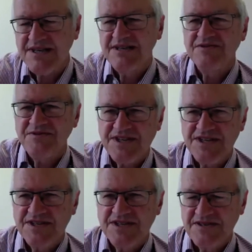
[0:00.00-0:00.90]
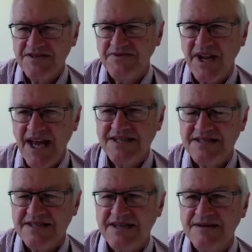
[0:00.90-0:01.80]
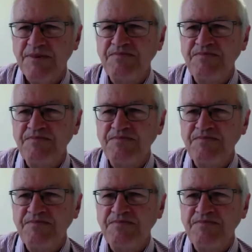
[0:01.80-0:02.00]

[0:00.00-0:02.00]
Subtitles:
other features of the landscape.